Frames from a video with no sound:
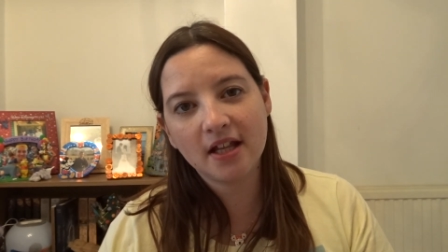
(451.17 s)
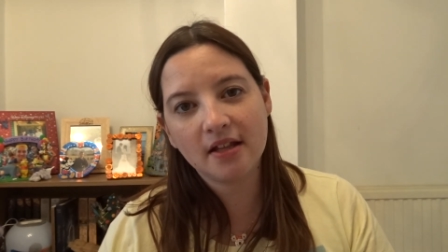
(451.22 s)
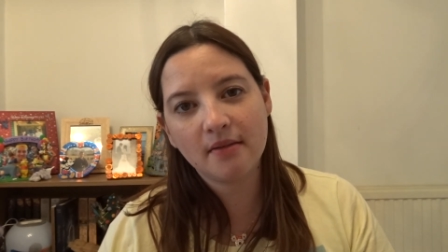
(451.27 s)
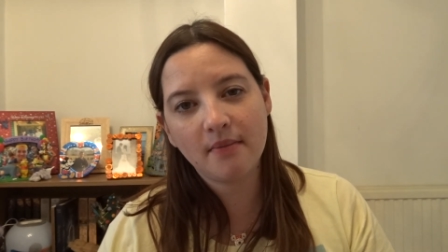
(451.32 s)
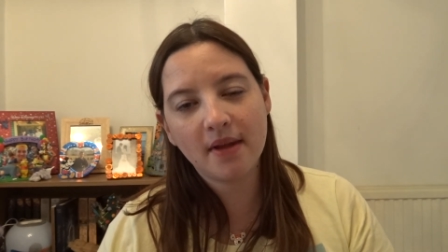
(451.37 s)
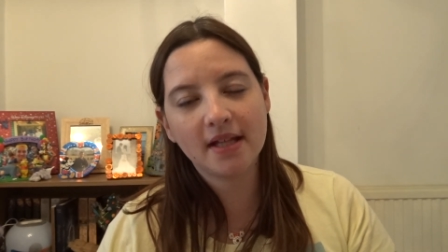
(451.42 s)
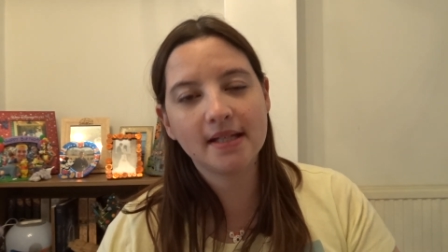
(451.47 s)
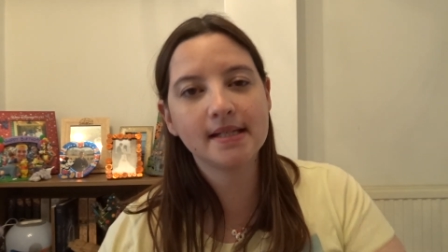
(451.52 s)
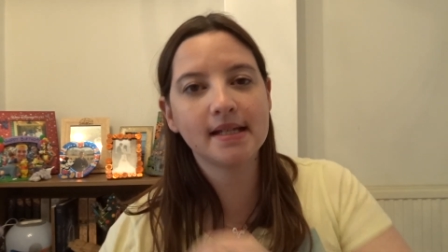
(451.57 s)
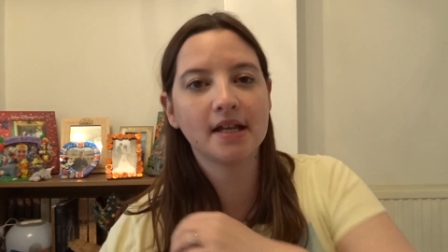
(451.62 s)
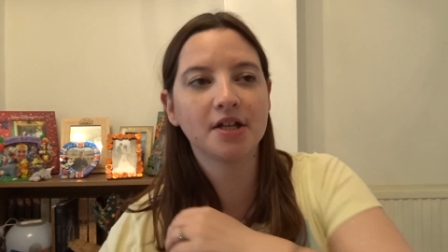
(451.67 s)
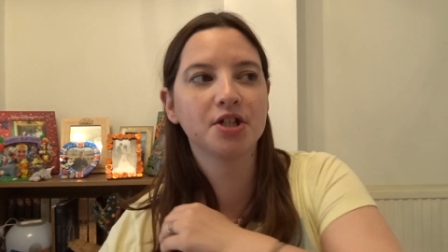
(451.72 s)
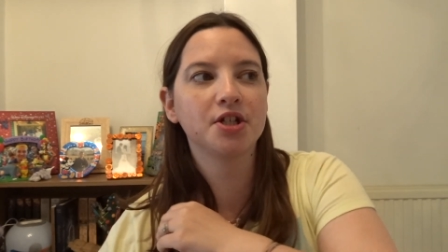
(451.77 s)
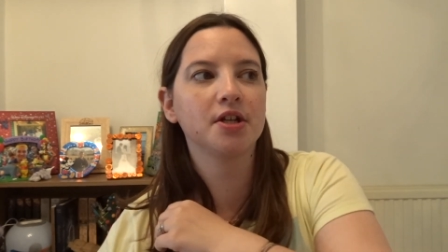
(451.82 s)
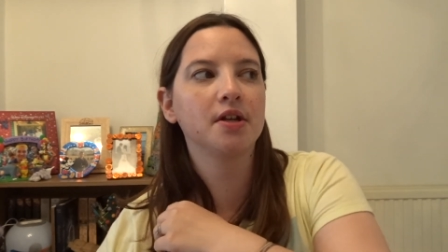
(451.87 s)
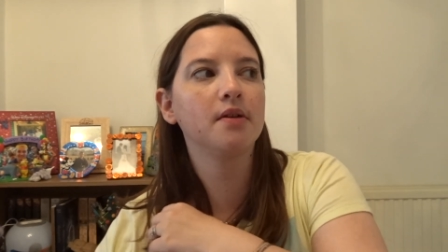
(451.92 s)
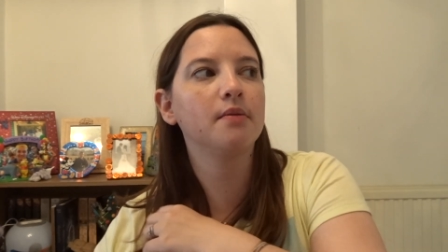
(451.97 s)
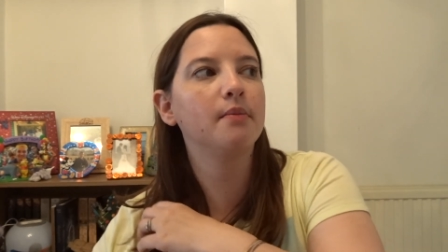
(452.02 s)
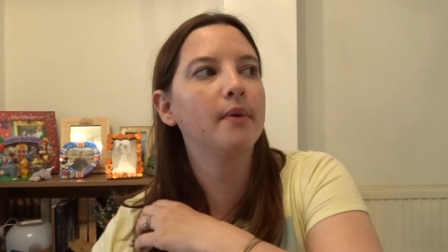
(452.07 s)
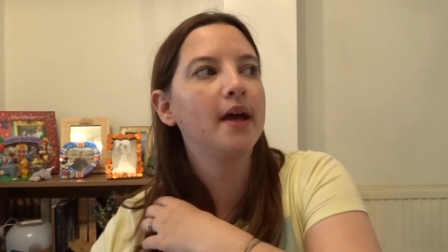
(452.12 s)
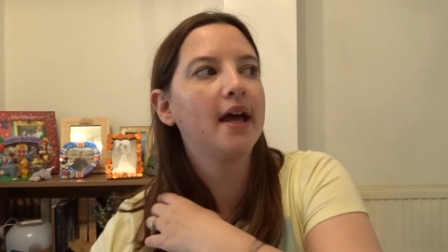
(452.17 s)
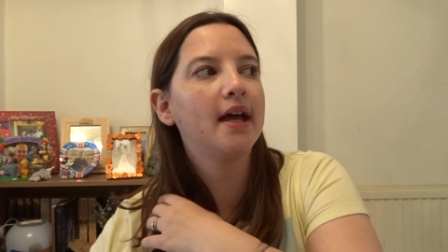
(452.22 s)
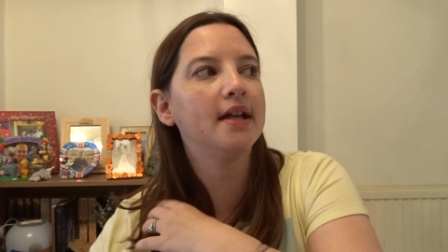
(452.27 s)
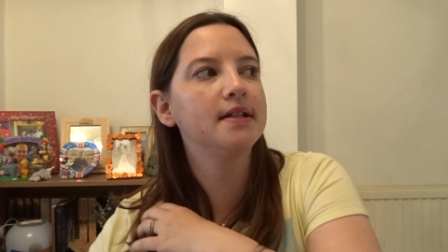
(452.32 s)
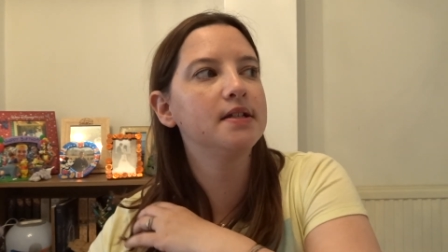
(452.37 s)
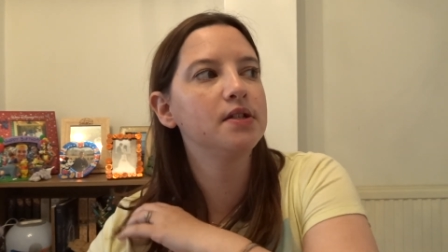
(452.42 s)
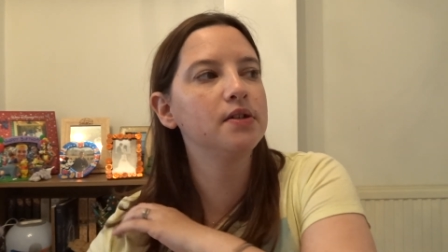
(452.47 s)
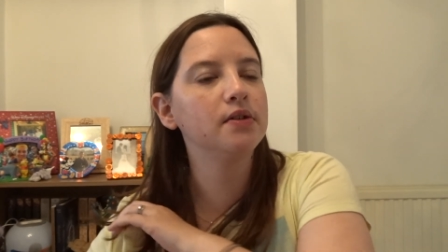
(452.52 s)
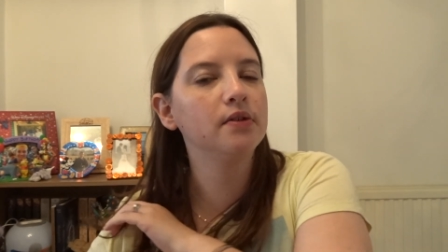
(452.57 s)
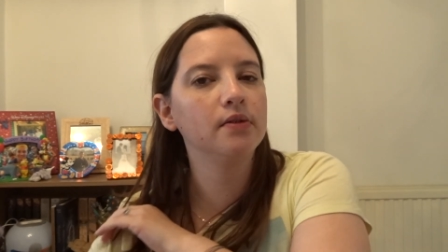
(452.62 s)
in the men's section
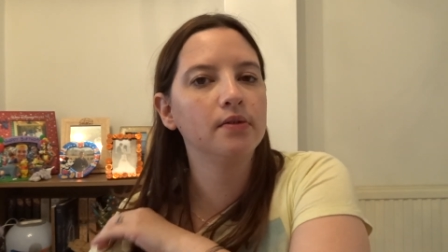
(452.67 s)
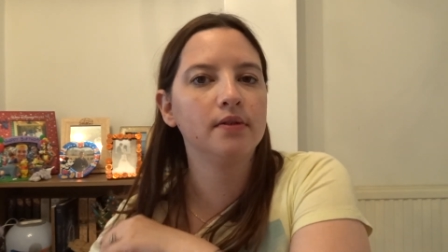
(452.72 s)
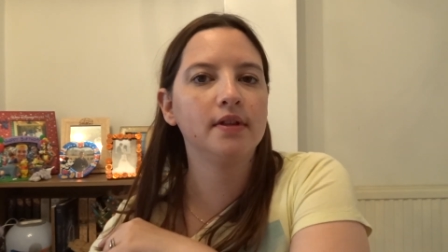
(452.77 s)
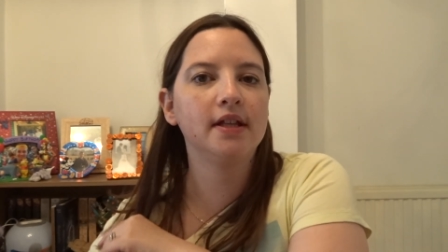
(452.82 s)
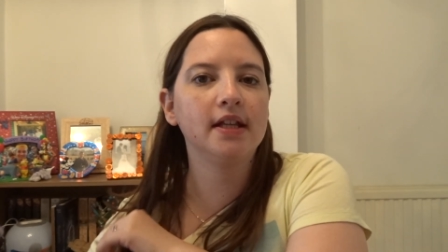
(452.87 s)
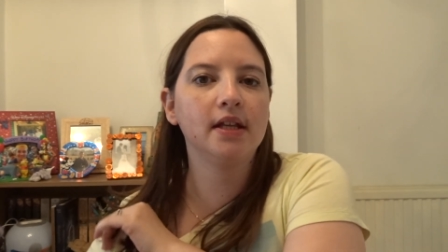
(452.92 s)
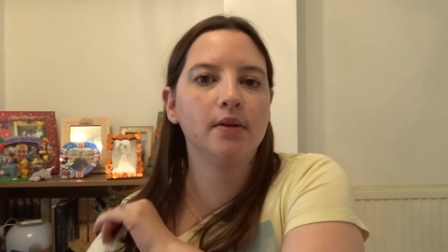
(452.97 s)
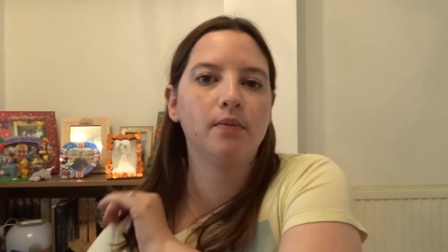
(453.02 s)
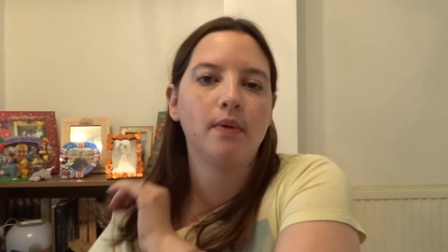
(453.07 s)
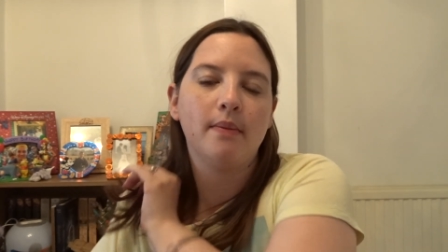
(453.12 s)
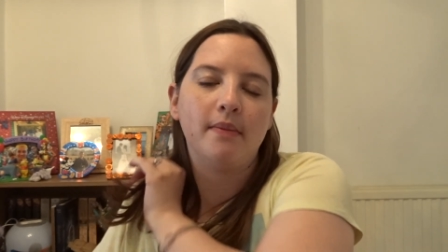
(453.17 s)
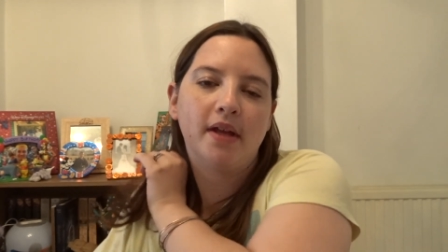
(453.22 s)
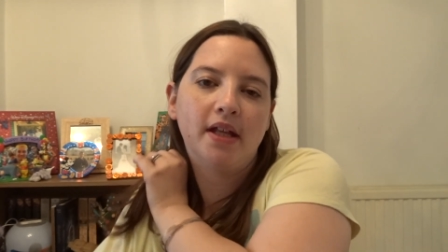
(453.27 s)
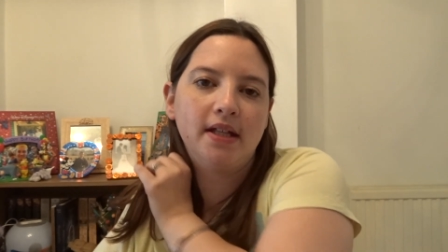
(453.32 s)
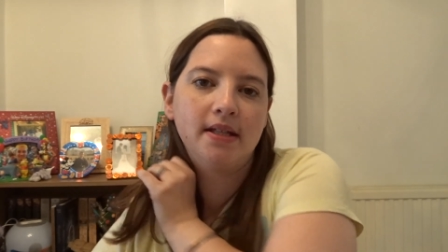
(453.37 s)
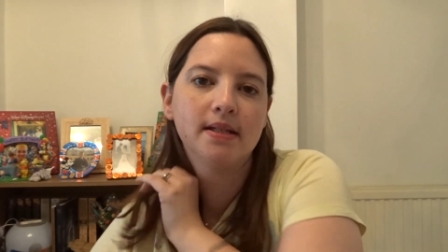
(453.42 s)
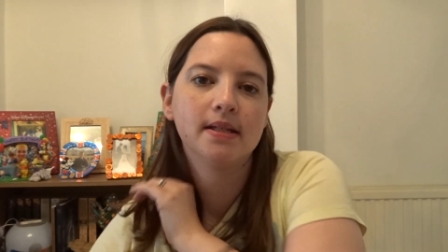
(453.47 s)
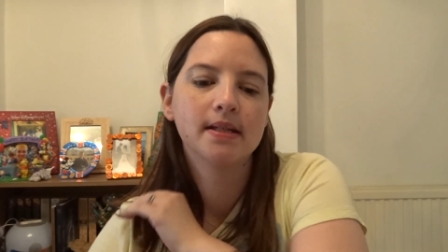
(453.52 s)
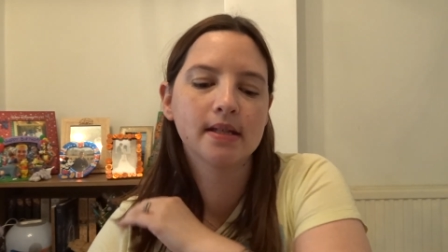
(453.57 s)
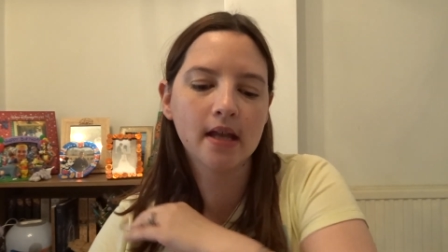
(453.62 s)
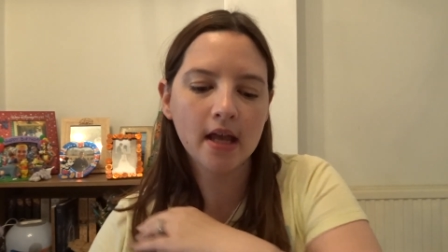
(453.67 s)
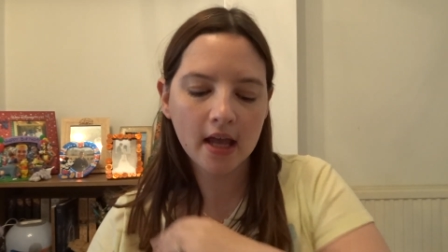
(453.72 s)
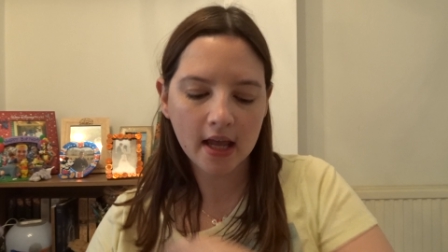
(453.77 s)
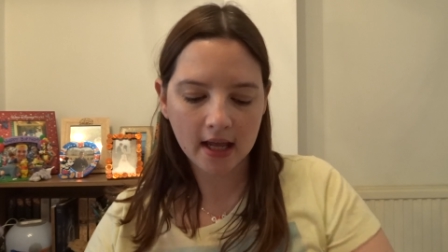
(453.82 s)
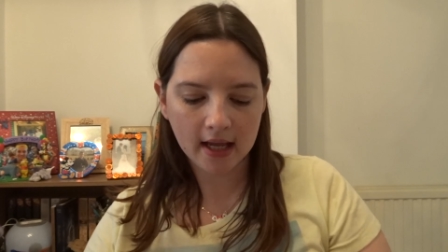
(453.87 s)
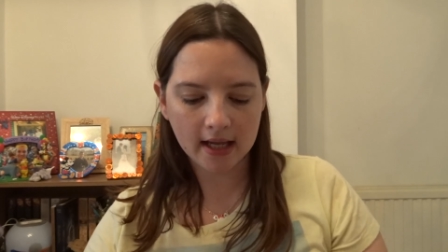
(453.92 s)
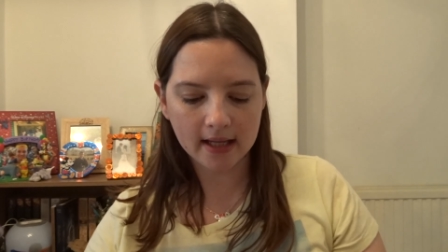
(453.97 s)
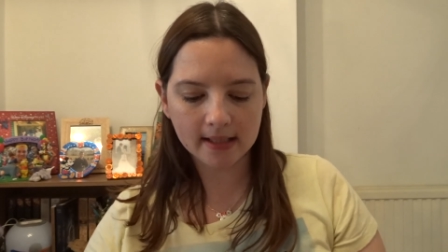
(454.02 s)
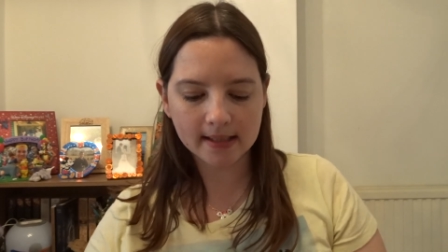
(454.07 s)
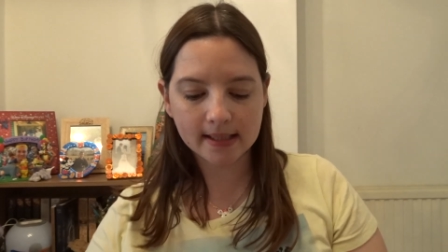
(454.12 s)
compared to the women's.
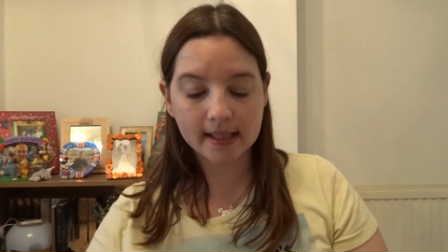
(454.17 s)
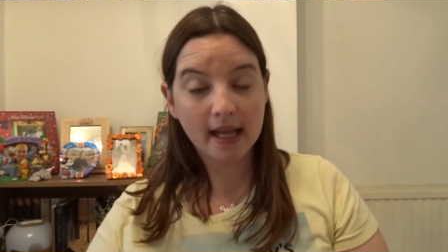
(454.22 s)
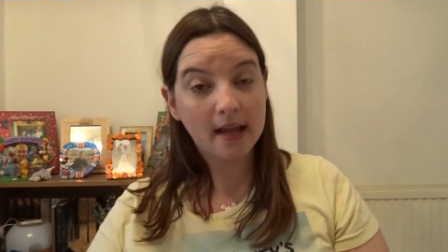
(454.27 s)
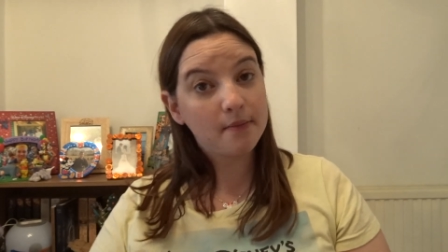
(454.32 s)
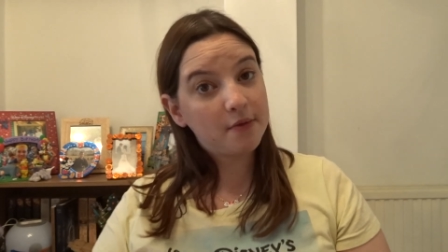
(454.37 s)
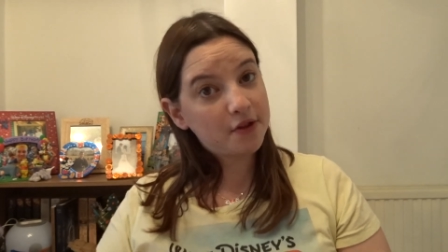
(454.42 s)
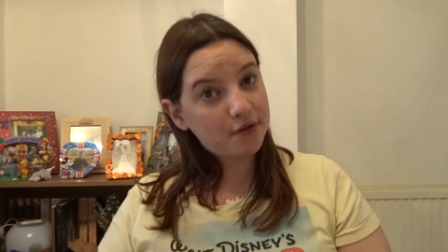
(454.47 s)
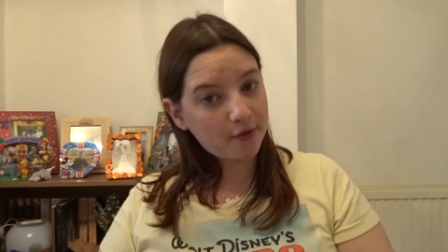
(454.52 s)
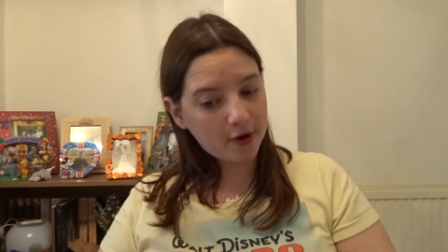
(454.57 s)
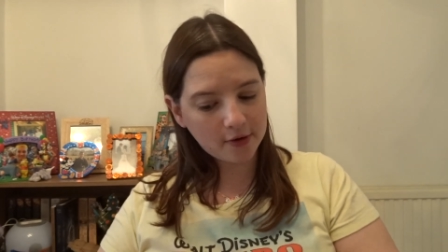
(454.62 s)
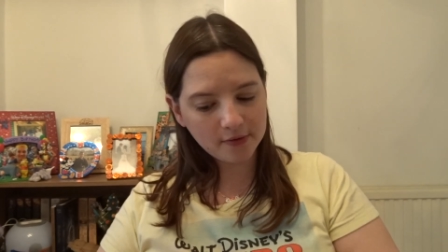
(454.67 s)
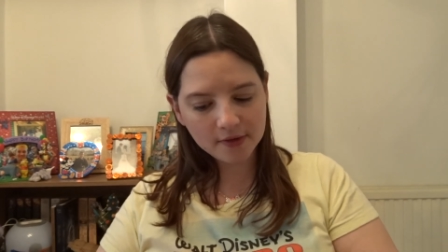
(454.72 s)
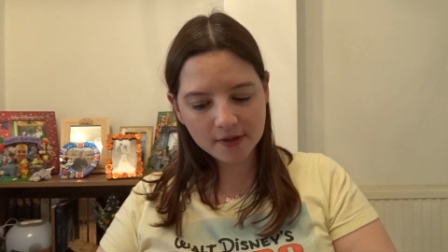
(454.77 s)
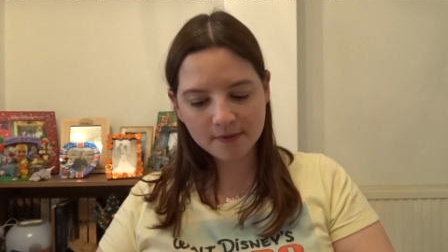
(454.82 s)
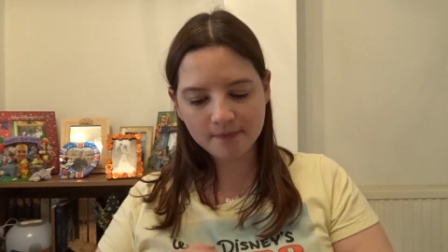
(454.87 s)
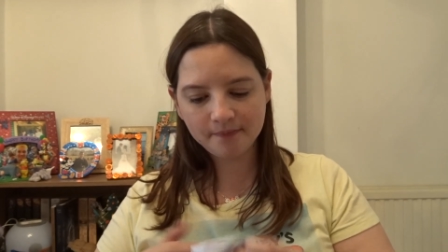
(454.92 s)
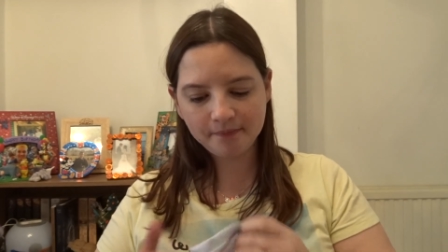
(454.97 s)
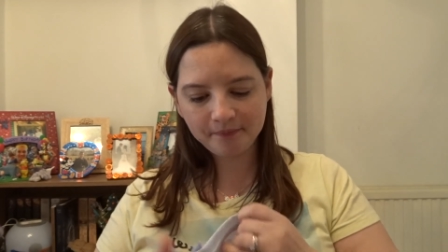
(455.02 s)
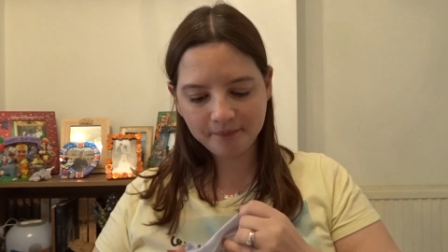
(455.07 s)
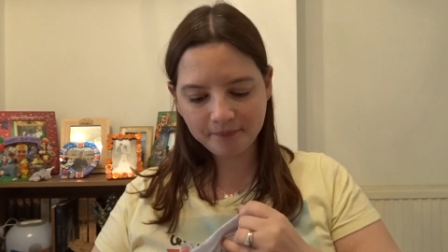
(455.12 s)
It's Game of Thrones.